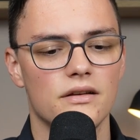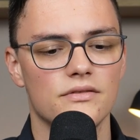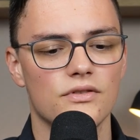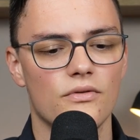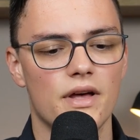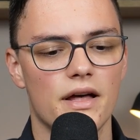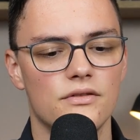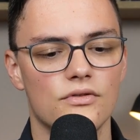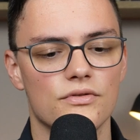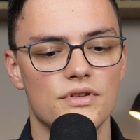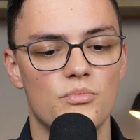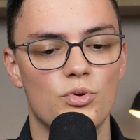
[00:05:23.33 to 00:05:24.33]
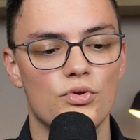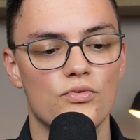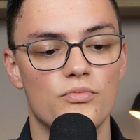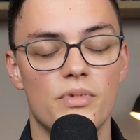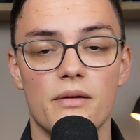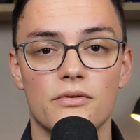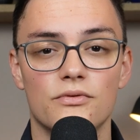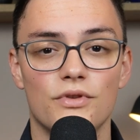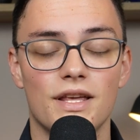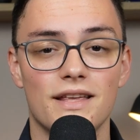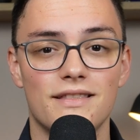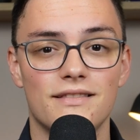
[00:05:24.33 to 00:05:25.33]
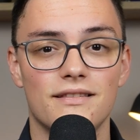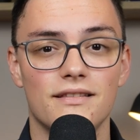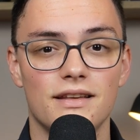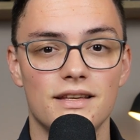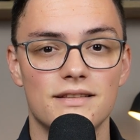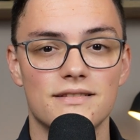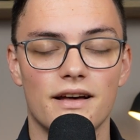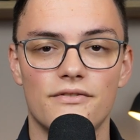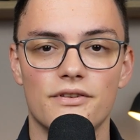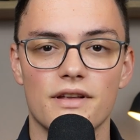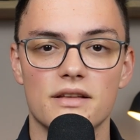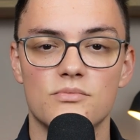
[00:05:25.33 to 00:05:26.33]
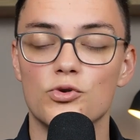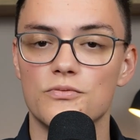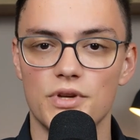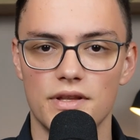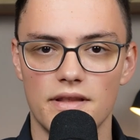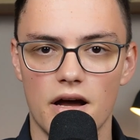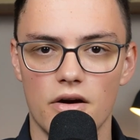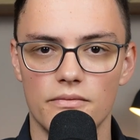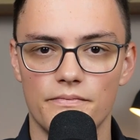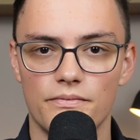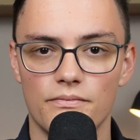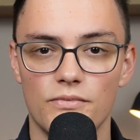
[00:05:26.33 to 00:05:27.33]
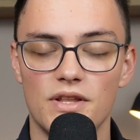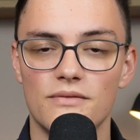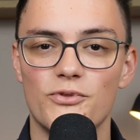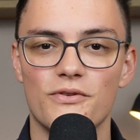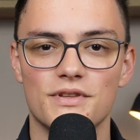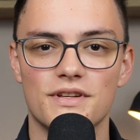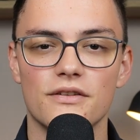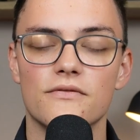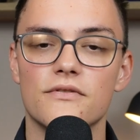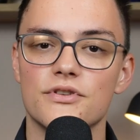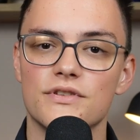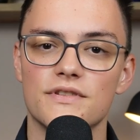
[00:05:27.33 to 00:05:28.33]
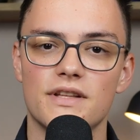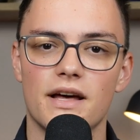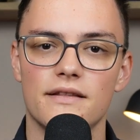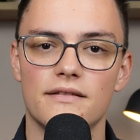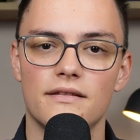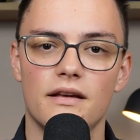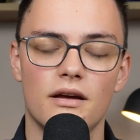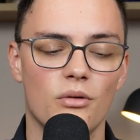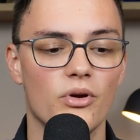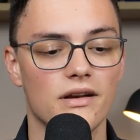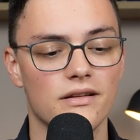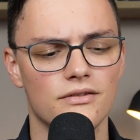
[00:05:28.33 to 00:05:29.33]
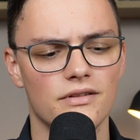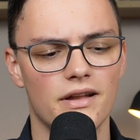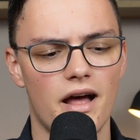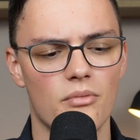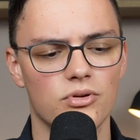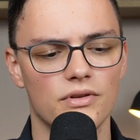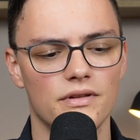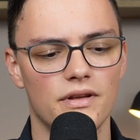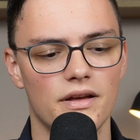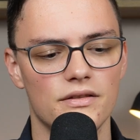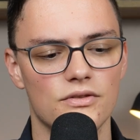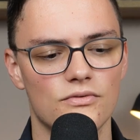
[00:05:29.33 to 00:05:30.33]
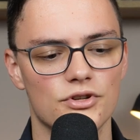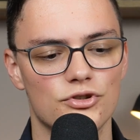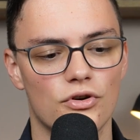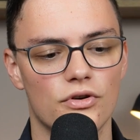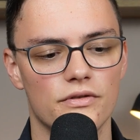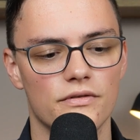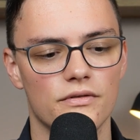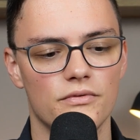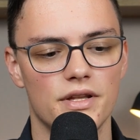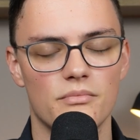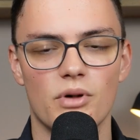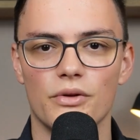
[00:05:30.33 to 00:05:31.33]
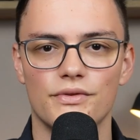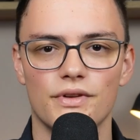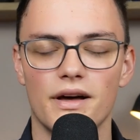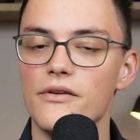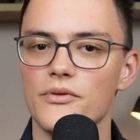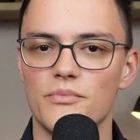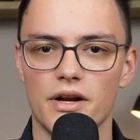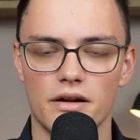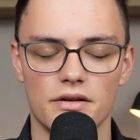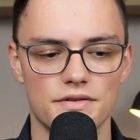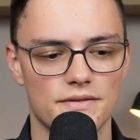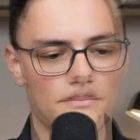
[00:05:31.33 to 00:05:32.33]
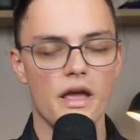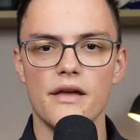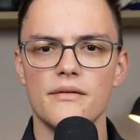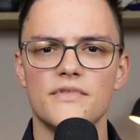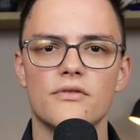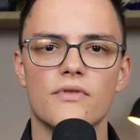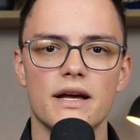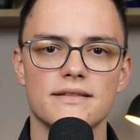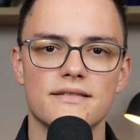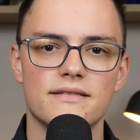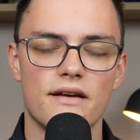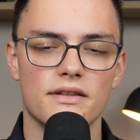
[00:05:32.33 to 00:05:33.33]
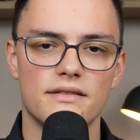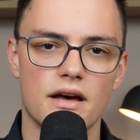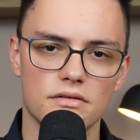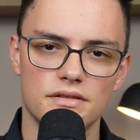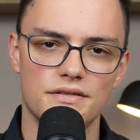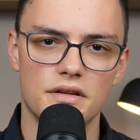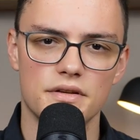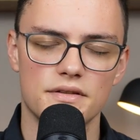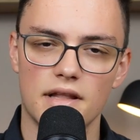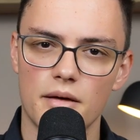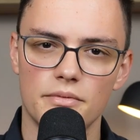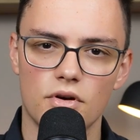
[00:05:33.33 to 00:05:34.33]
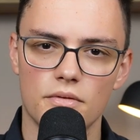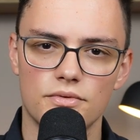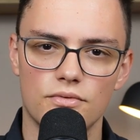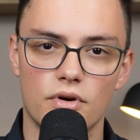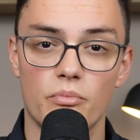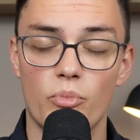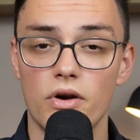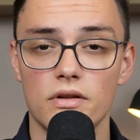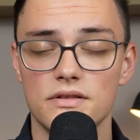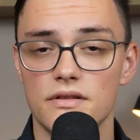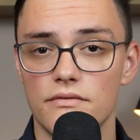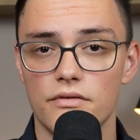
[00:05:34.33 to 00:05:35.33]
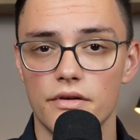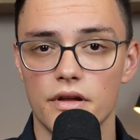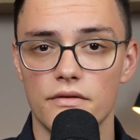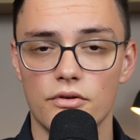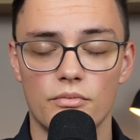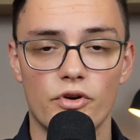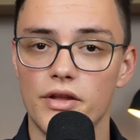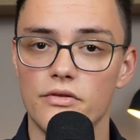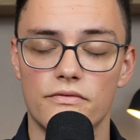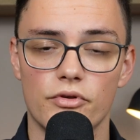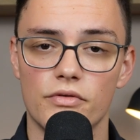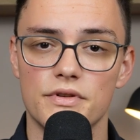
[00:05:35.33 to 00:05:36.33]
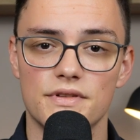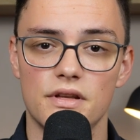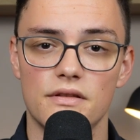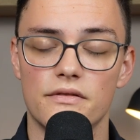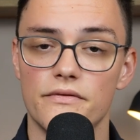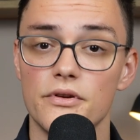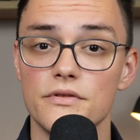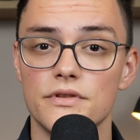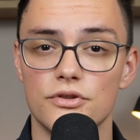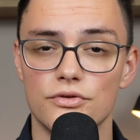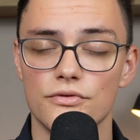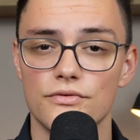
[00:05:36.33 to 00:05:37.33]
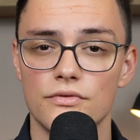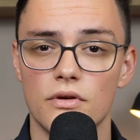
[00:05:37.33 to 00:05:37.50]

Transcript: so that your CPU would be able to hit its advertised boost speed now. In previous kernel versions that apparently couldn't happen and you were short with about 100 MHz. AMD Ryzen 7000 series laptops were apparently suffering from radio frequency interference issues